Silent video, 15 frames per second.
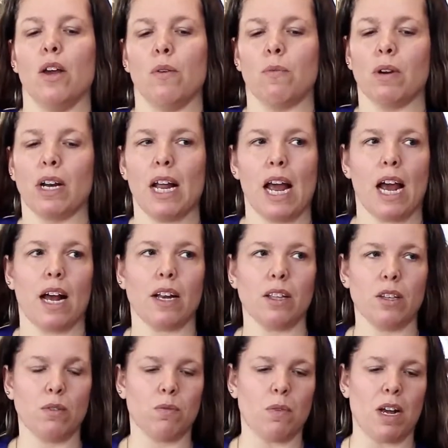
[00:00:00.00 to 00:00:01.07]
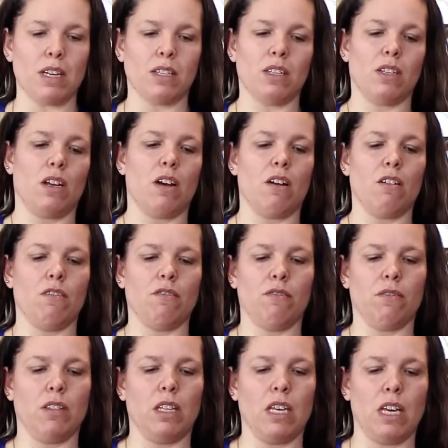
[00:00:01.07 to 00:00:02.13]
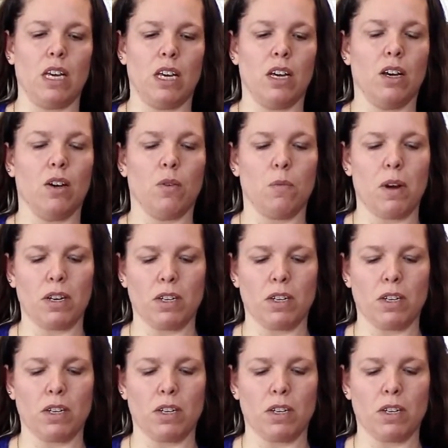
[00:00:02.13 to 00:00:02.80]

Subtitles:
We're going to add the rest of the wet